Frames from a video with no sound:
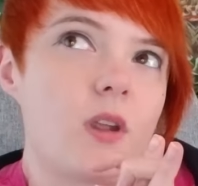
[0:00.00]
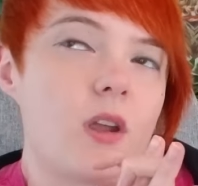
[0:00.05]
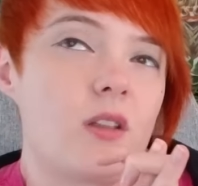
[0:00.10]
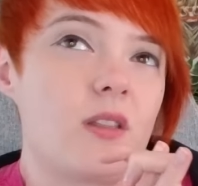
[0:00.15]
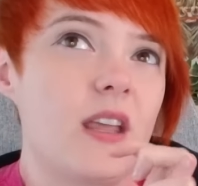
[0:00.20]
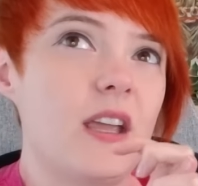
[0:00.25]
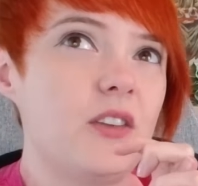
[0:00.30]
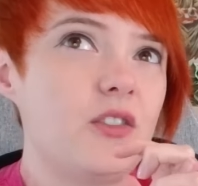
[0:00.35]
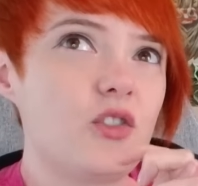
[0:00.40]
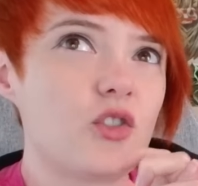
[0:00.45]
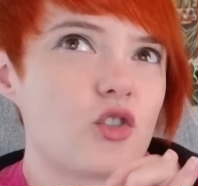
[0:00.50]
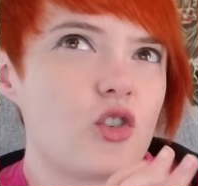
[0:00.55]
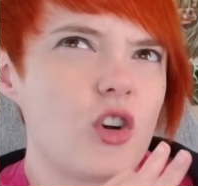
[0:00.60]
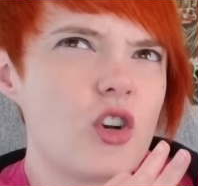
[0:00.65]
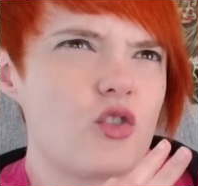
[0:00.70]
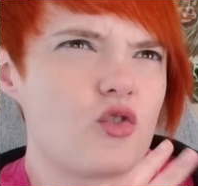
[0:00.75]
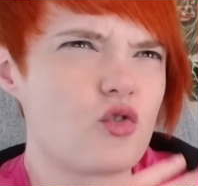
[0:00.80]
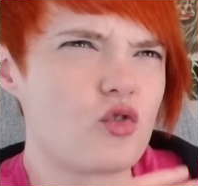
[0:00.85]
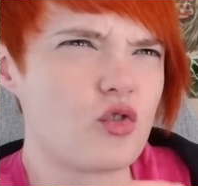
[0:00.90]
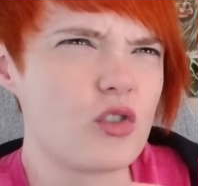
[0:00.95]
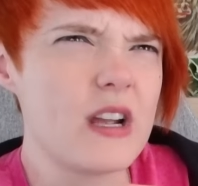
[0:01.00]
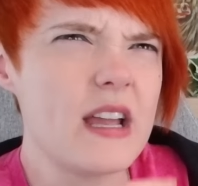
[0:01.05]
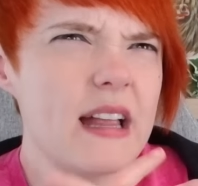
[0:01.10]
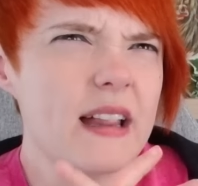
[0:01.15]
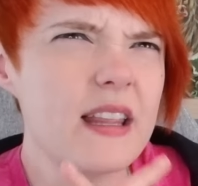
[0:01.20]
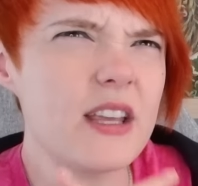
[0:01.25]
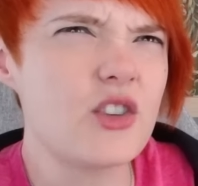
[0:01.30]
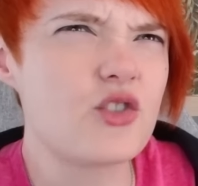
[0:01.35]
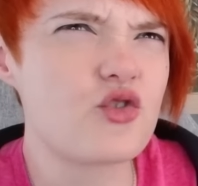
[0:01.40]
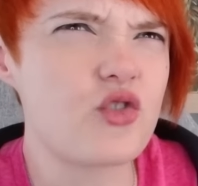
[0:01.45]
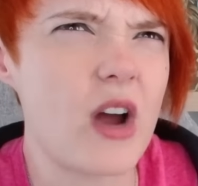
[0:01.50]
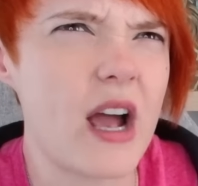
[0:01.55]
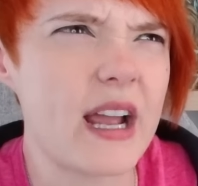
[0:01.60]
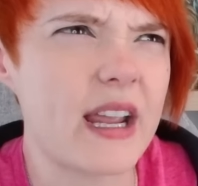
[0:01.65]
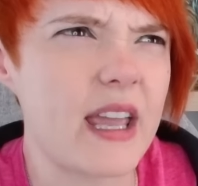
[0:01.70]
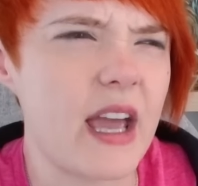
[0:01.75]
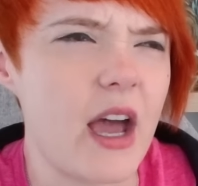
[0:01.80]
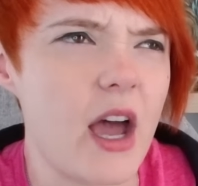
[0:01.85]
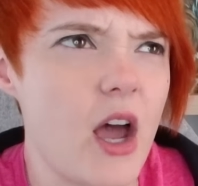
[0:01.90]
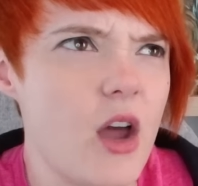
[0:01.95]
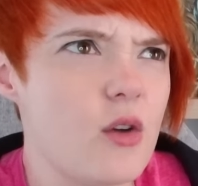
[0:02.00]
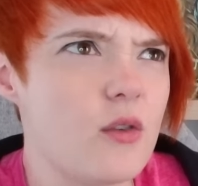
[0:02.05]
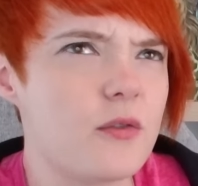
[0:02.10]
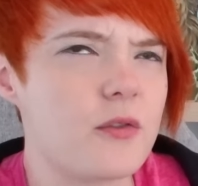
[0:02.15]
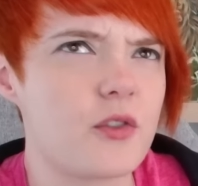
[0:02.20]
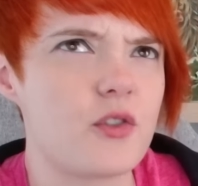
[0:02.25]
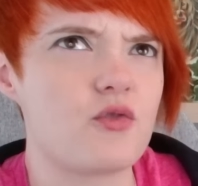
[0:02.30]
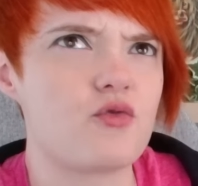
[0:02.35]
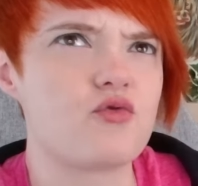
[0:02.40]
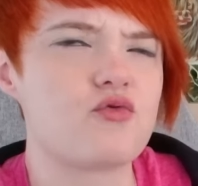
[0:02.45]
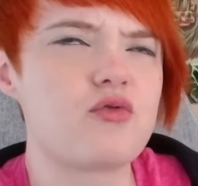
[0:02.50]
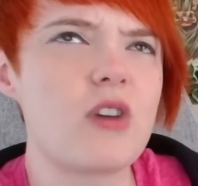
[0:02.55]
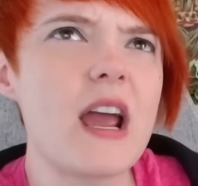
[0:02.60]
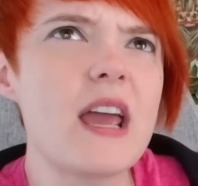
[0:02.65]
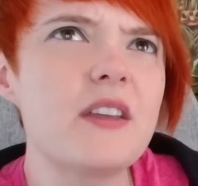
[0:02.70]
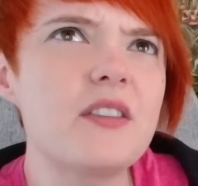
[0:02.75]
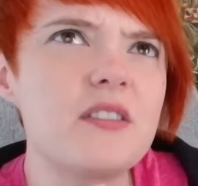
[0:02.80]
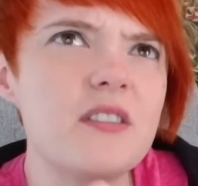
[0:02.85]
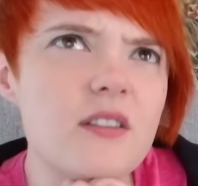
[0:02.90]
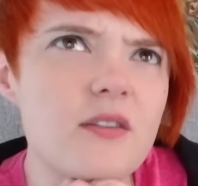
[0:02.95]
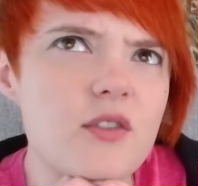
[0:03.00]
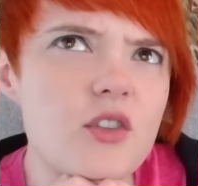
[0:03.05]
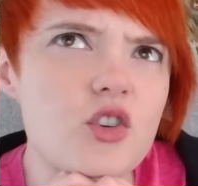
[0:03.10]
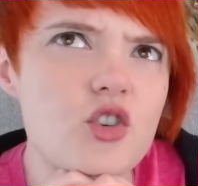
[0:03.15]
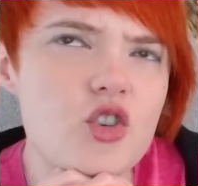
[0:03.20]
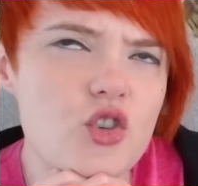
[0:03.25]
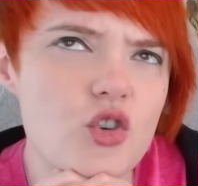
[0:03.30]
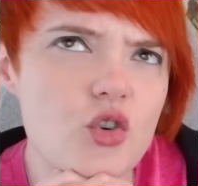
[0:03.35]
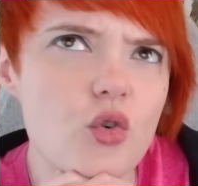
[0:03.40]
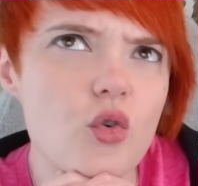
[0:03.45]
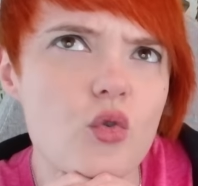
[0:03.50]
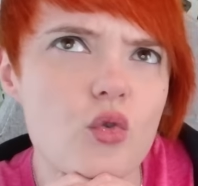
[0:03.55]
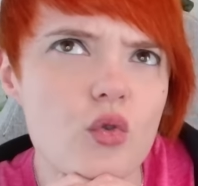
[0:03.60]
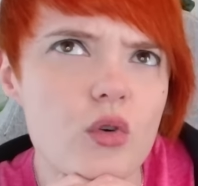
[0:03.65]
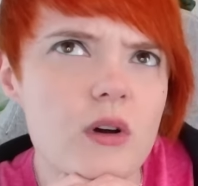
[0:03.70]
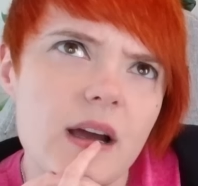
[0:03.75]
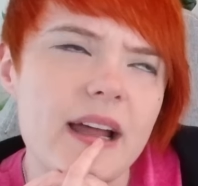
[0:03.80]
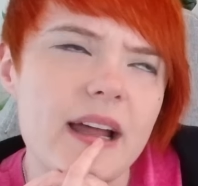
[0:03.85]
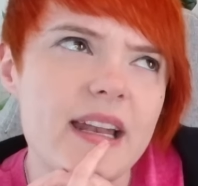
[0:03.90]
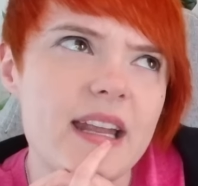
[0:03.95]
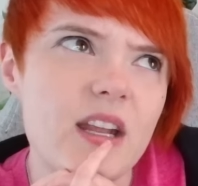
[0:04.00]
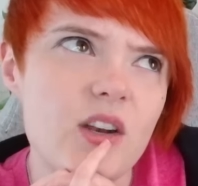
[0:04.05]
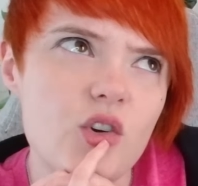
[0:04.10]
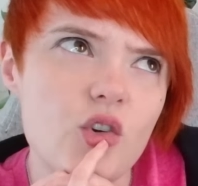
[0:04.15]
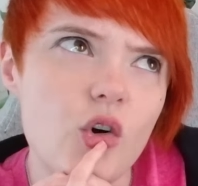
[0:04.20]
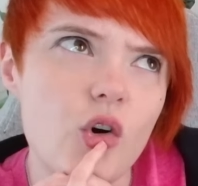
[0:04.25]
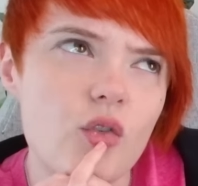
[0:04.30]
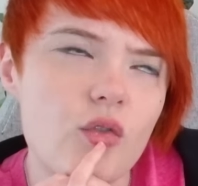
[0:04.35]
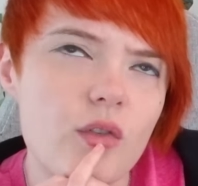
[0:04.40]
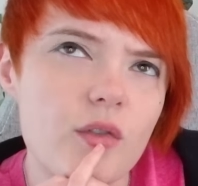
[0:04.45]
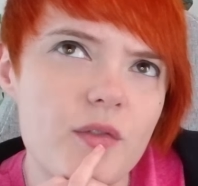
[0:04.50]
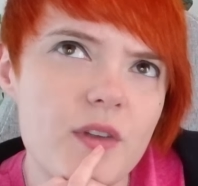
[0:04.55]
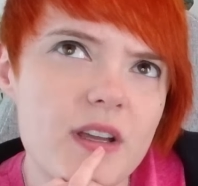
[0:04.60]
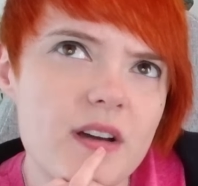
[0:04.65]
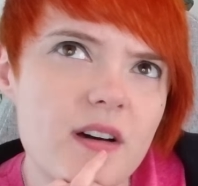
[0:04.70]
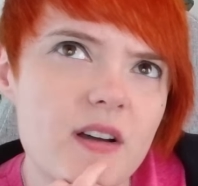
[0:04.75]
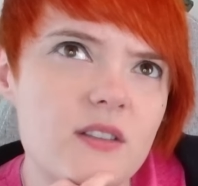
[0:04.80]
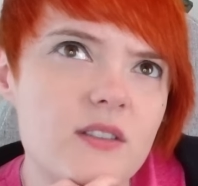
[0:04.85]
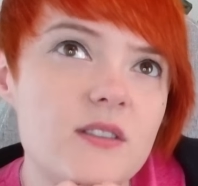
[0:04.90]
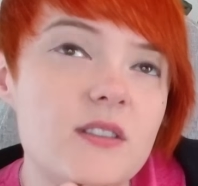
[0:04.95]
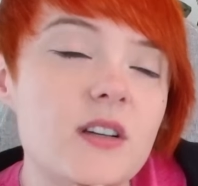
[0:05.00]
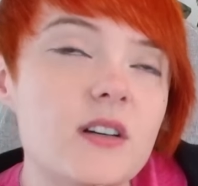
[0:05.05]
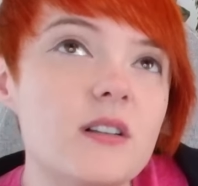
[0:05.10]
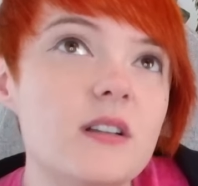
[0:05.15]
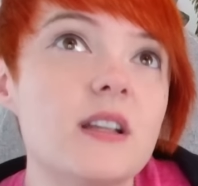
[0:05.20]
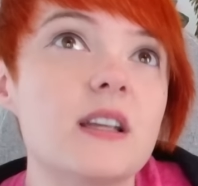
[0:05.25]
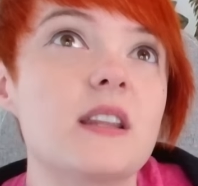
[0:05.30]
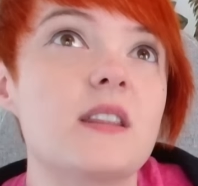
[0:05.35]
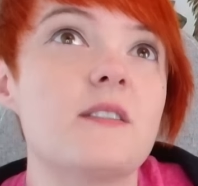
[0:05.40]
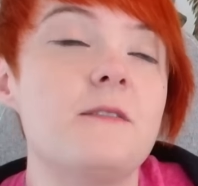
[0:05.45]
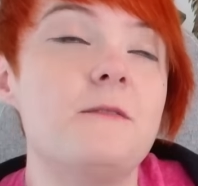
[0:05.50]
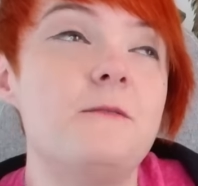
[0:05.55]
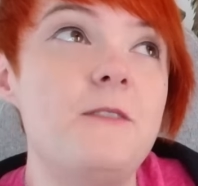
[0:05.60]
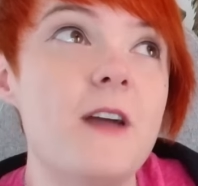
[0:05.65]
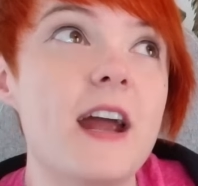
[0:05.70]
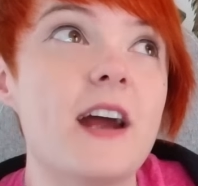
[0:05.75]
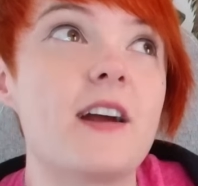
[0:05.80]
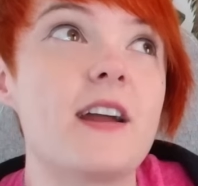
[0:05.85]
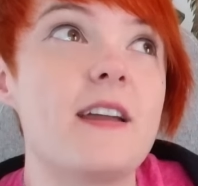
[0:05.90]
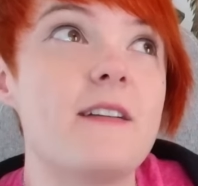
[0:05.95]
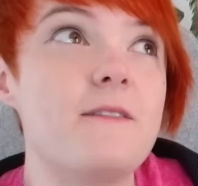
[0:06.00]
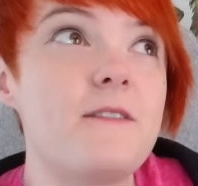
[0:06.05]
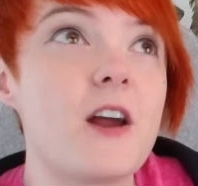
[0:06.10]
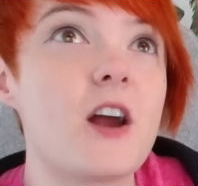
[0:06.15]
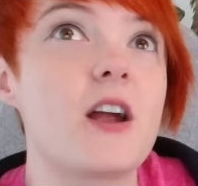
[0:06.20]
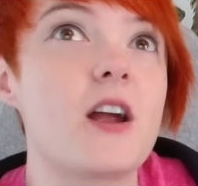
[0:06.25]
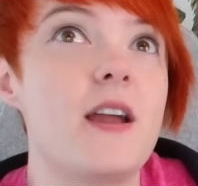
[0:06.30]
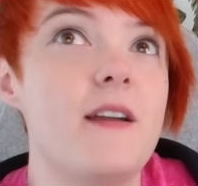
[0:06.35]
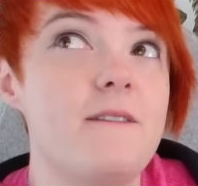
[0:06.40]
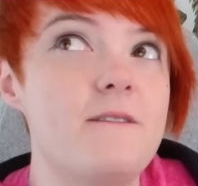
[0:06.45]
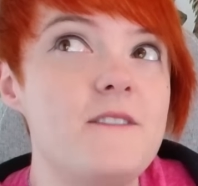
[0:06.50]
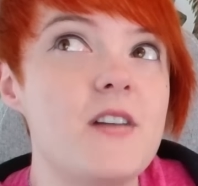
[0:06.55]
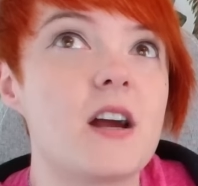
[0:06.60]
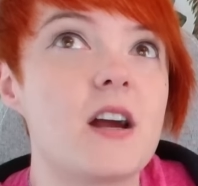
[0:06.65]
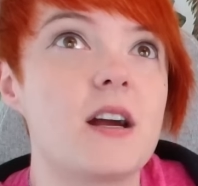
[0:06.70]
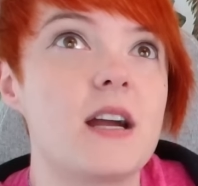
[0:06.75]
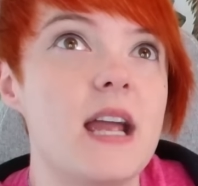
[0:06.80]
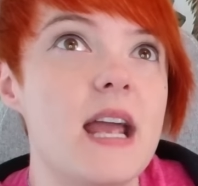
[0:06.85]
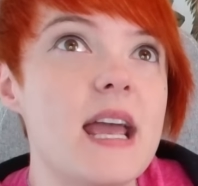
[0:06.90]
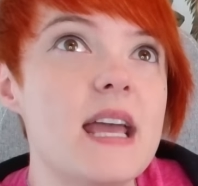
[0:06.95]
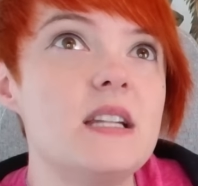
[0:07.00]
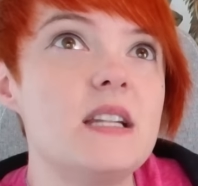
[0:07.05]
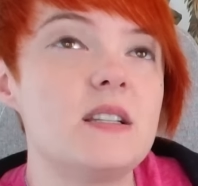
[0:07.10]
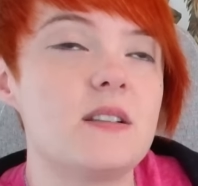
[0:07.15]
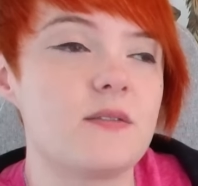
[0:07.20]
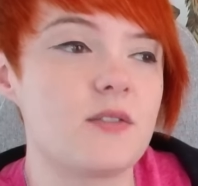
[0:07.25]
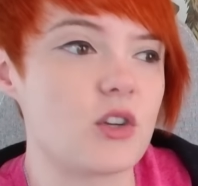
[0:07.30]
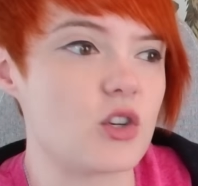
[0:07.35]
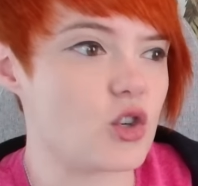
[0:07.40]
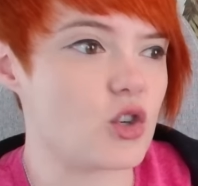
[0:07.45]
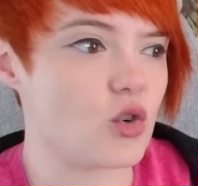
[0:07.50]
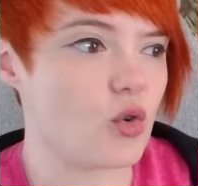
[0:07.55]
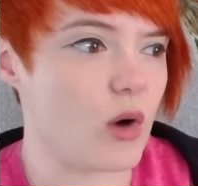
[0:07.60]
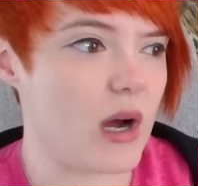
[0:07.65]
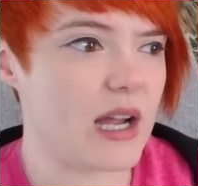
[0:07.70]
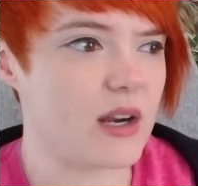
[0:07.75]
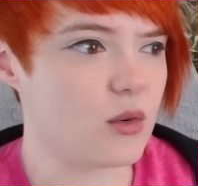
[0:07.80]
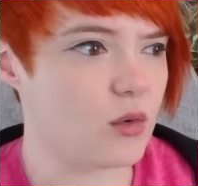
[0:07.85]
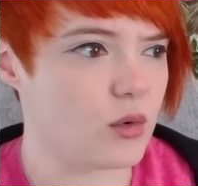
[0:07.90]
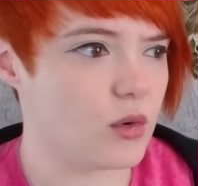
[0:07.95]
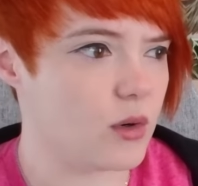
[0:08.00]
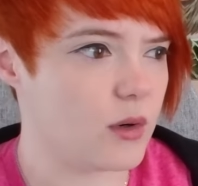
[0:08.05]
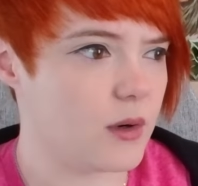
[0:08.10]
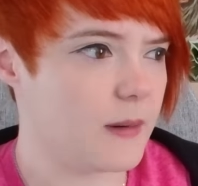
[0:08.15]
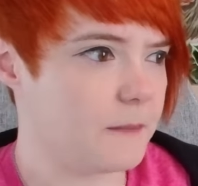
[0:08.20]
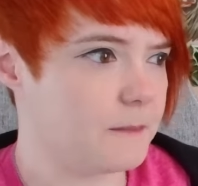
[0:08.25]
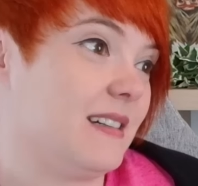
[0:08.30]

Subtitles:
Unless they're going to really drag it out for the rest of the show and then not reveal it until like the very, very, very end of the show. I don't know.